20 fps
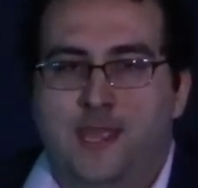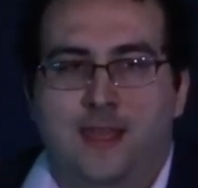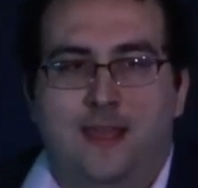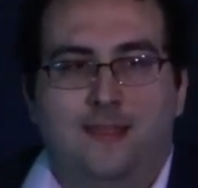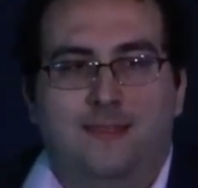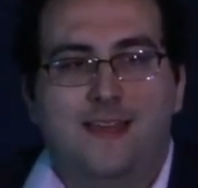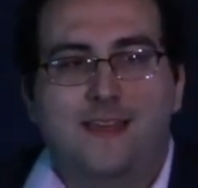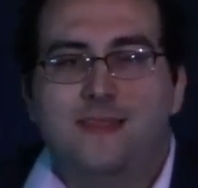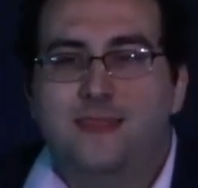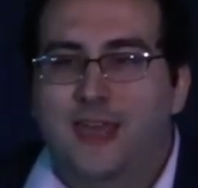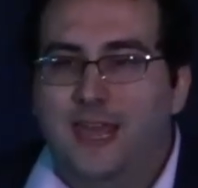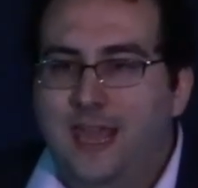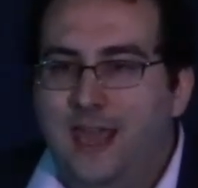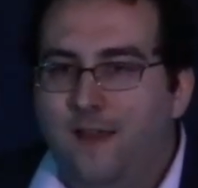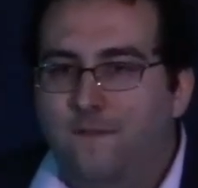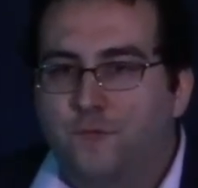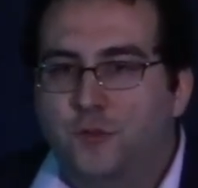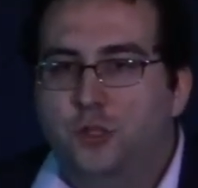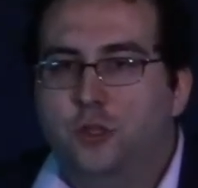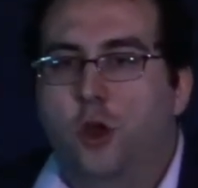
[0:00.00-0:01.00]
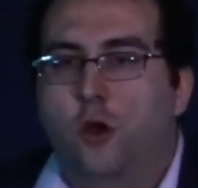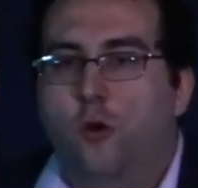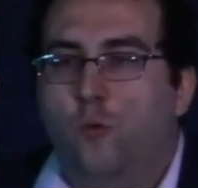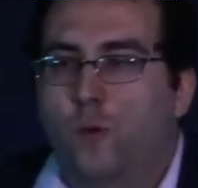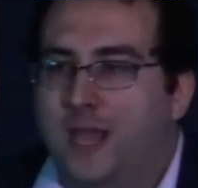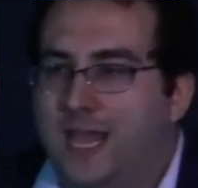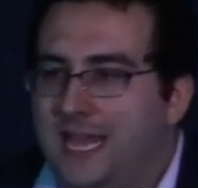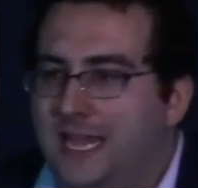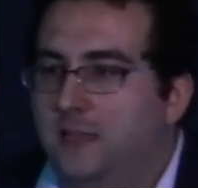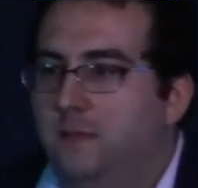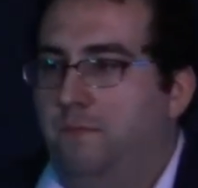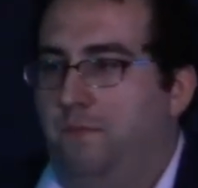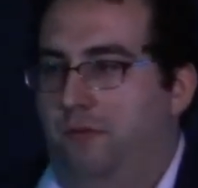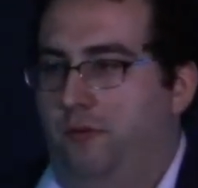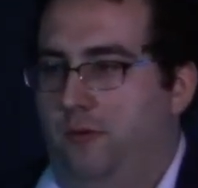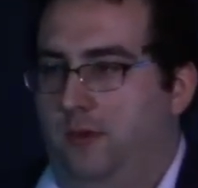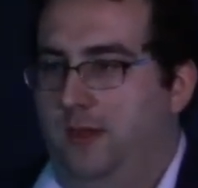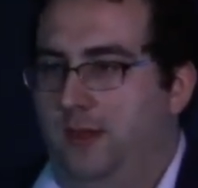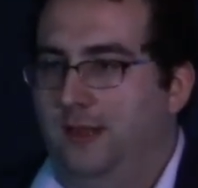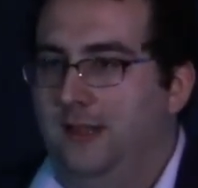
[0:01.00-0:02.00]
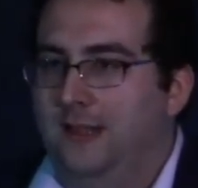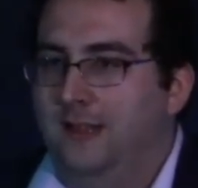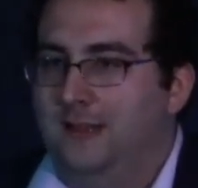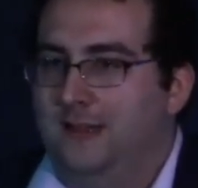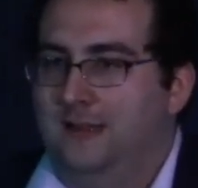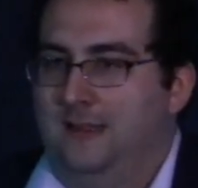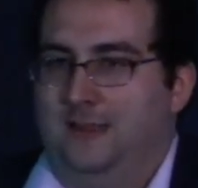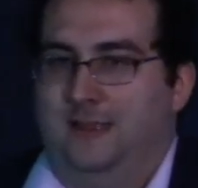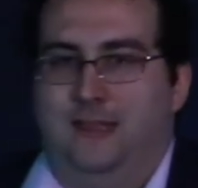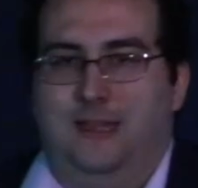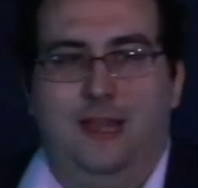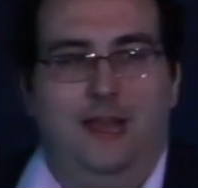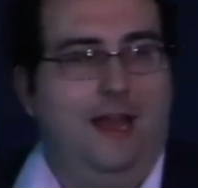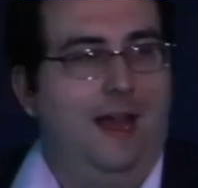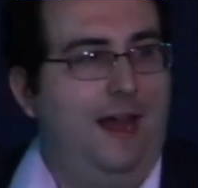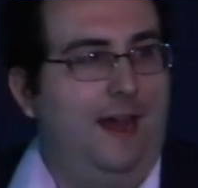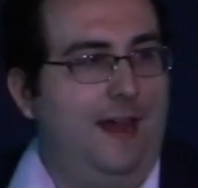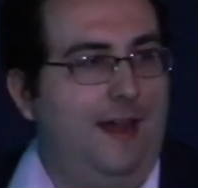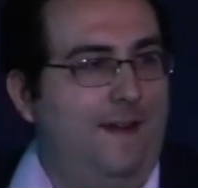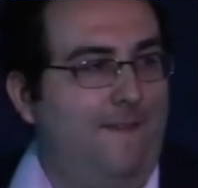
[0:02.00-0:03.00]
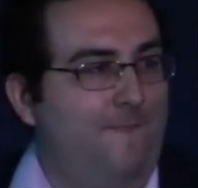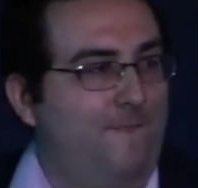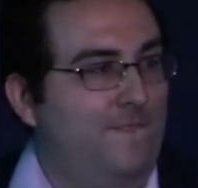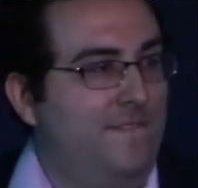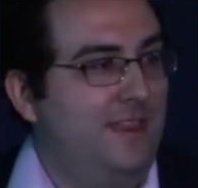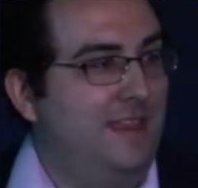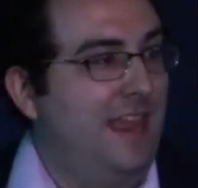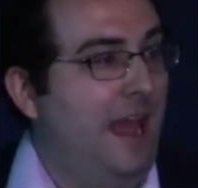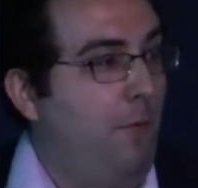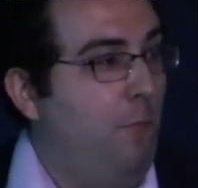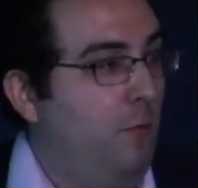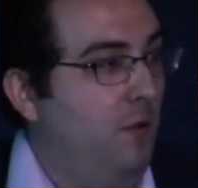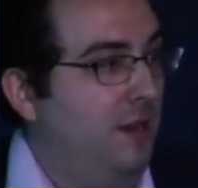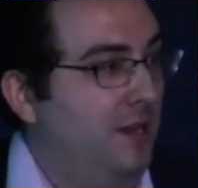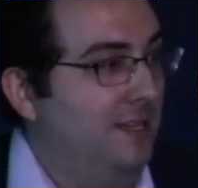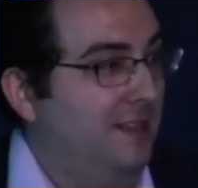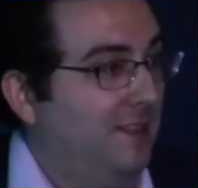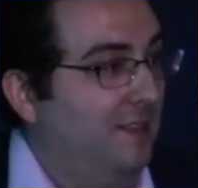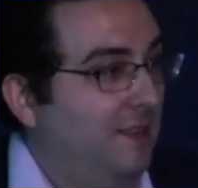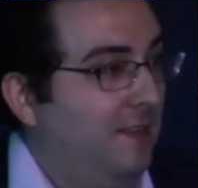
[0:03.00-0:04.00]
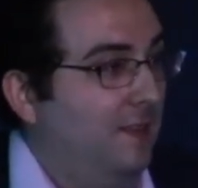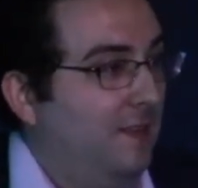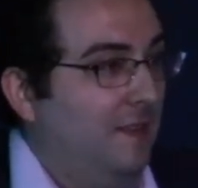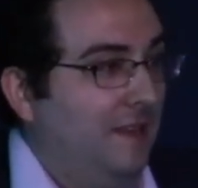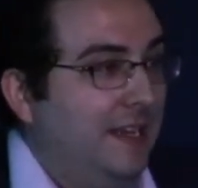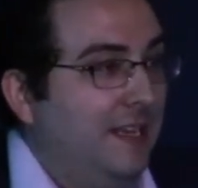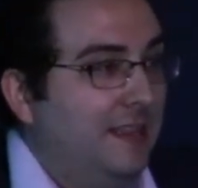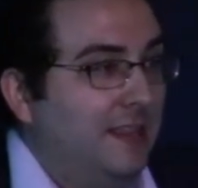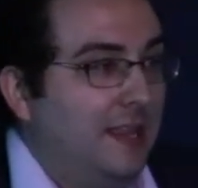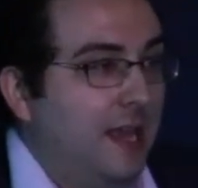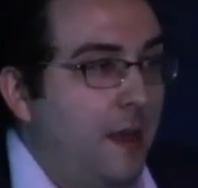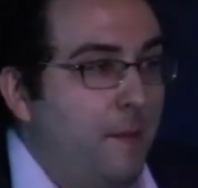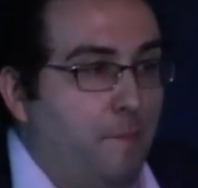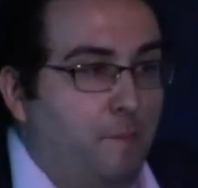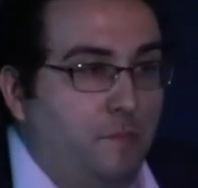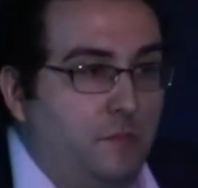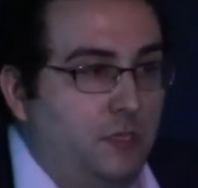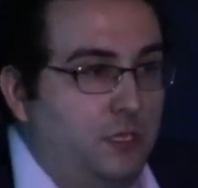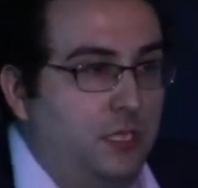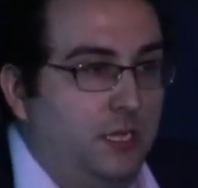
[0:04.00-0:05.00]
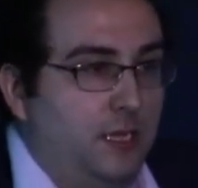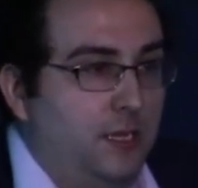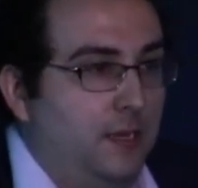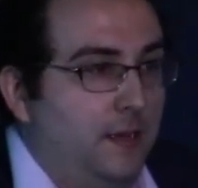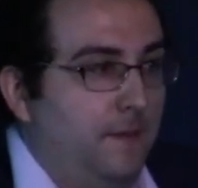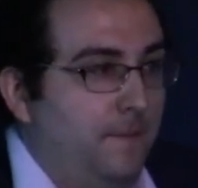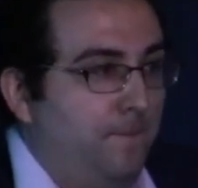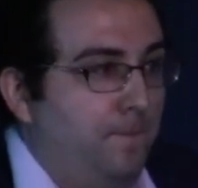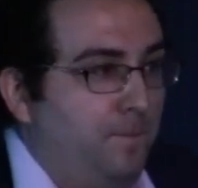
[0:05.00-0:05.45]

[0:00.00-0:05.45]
then they have no input that would lead them to